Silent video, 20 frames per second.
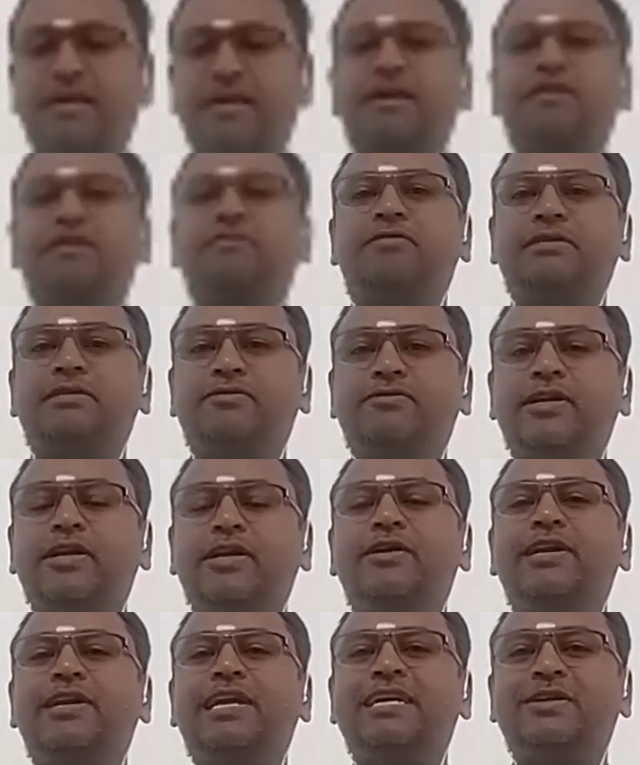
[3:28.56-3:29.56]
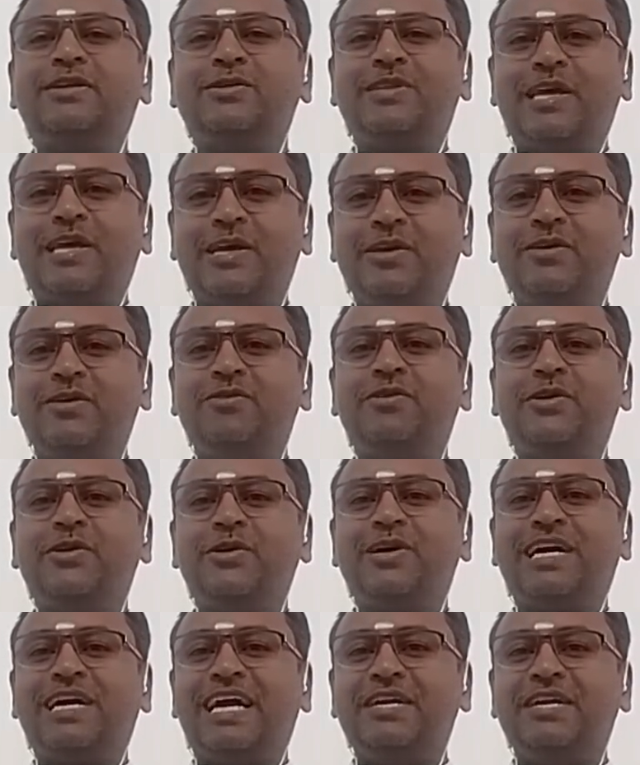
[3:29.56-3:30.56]
First of all, I would like to thank you for your
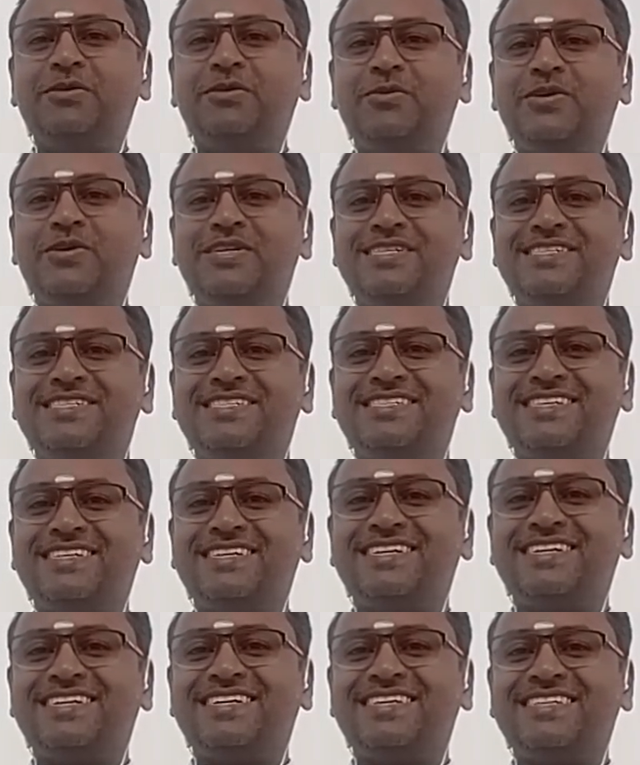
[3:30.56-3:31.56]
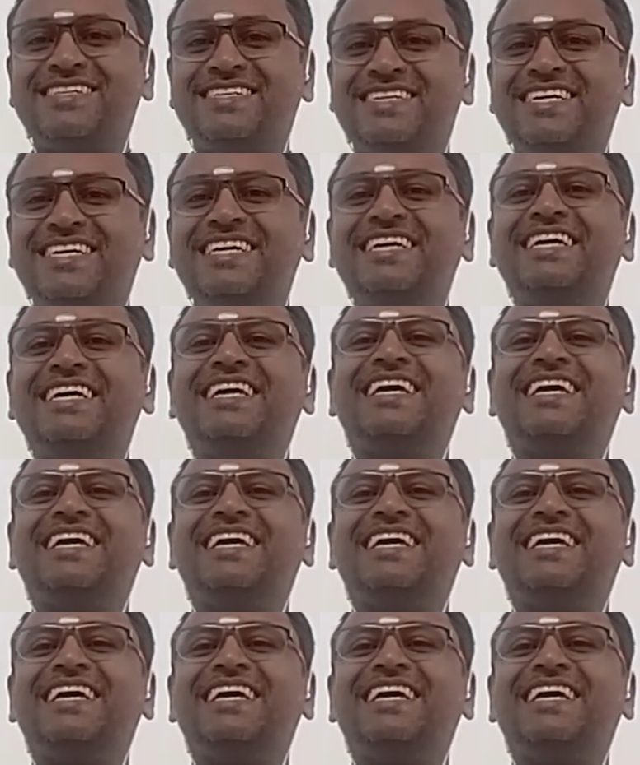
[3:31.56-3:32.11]
kind words, Sri.